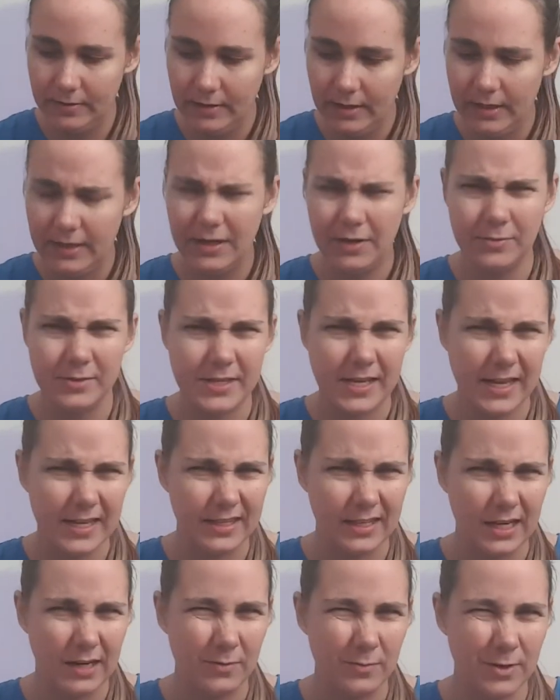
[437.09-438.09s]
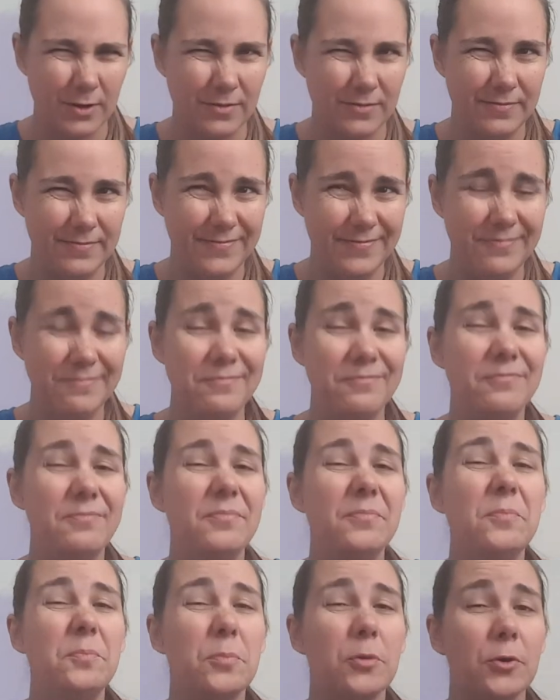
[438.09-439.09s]
I always hate that word,
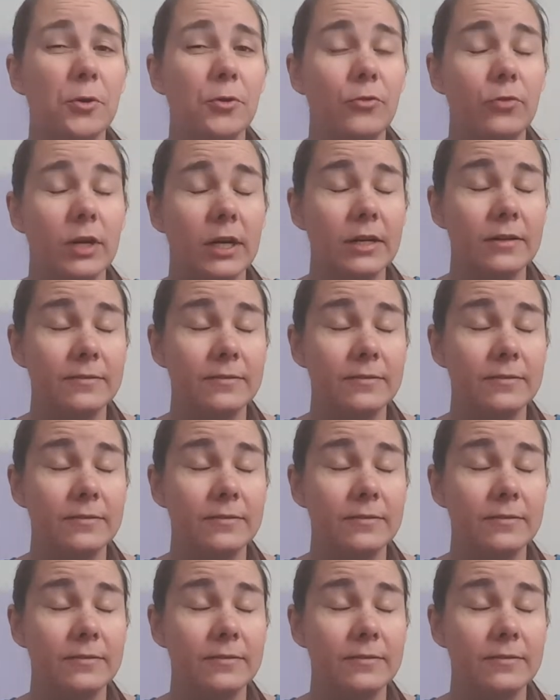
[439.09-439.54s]
proven